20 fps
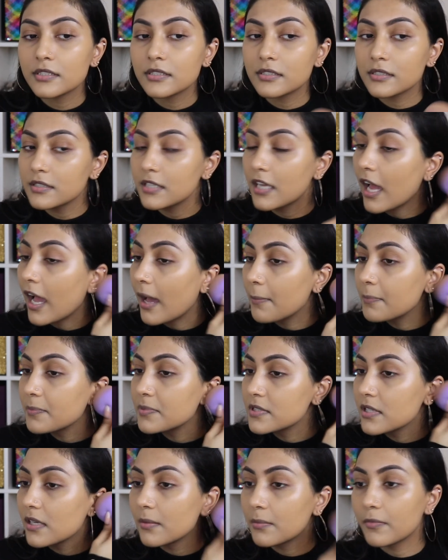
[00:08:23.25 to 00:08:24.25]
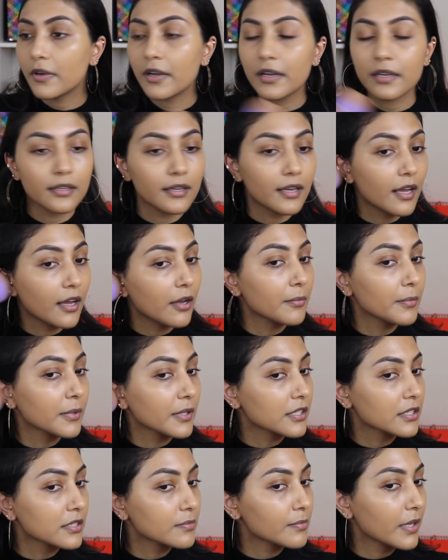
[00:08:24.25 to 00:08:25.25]
tap some right now
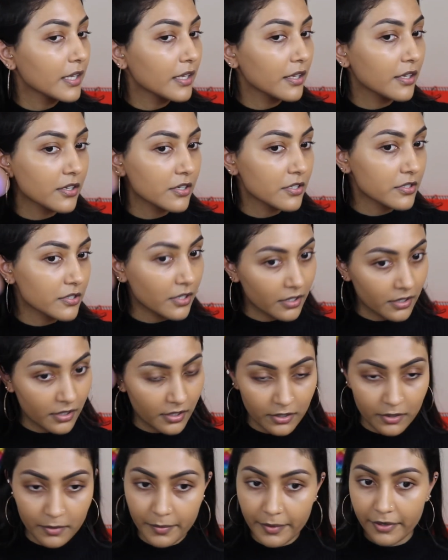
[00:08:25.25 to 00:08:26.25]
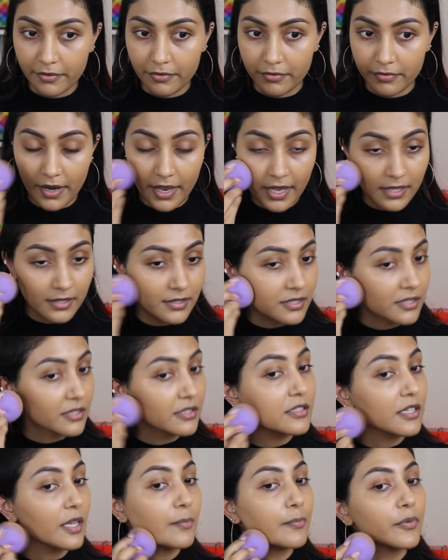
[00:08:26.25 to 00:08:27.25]
because my ears are a little bit red
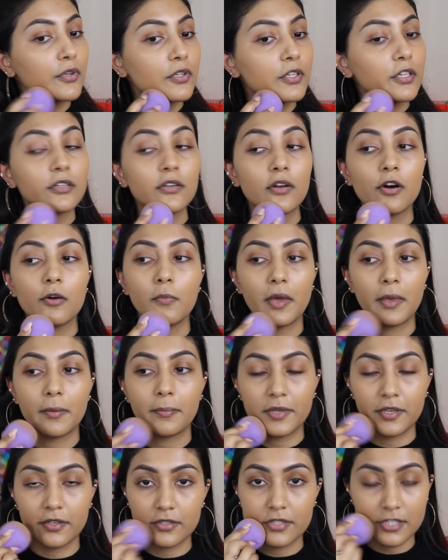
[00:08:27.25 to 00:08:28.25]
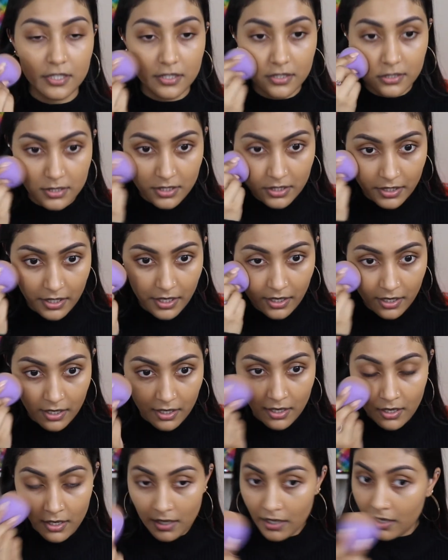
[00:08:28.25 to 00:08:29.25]
since I put in all my piercings today
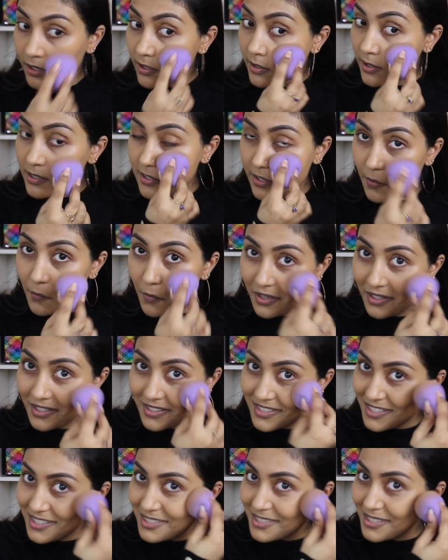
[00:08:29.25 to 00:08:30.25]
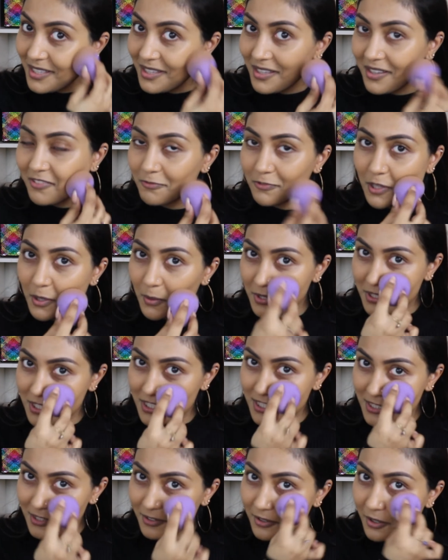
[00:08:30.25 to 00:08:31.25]
because I wanted to see if they were
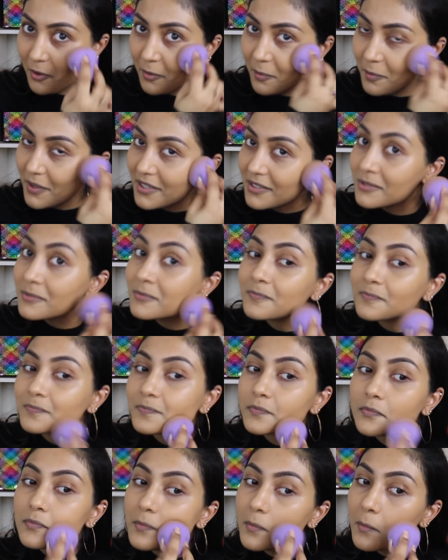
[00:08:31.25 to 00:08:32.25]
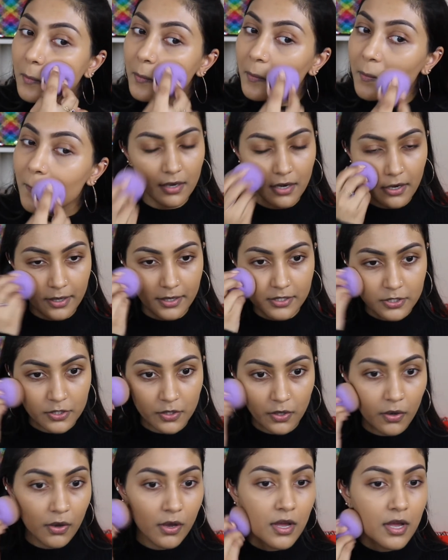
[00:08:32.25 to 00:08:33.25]
still open. Alright,
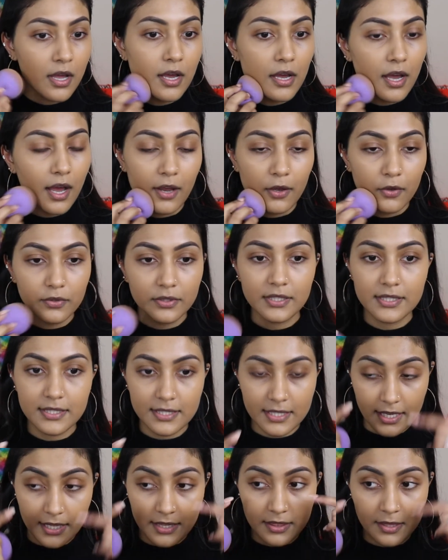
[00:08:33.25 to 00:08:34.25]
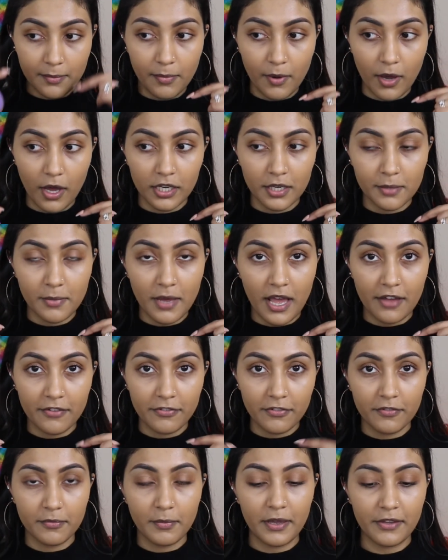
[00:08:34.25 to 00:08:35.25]
so I only did the bottom
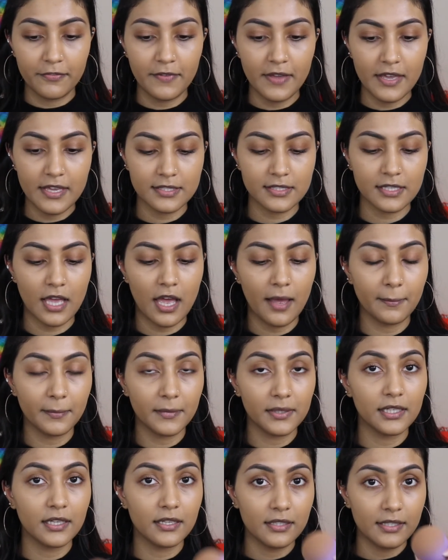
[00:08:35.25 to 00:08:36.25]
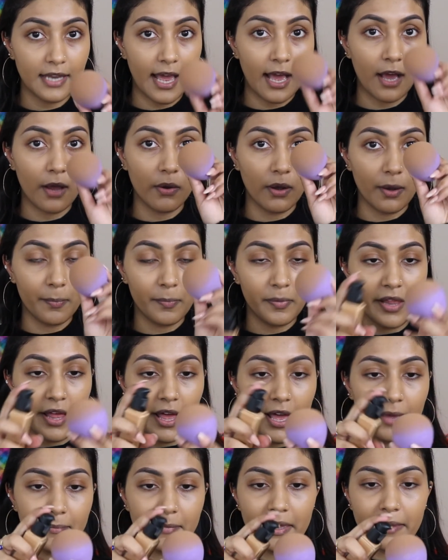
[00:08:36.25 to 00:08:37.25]
half of my face. I'm gonna now
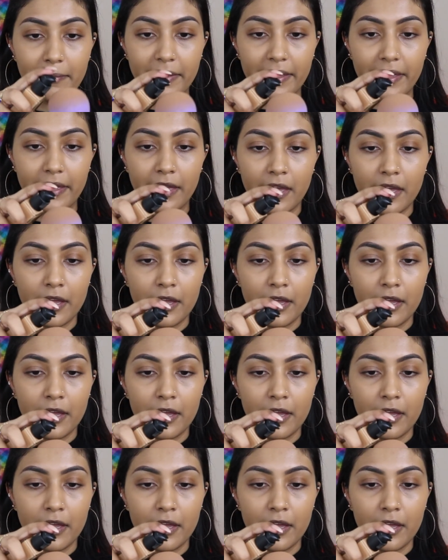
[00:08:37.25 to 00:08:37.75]
apply maybe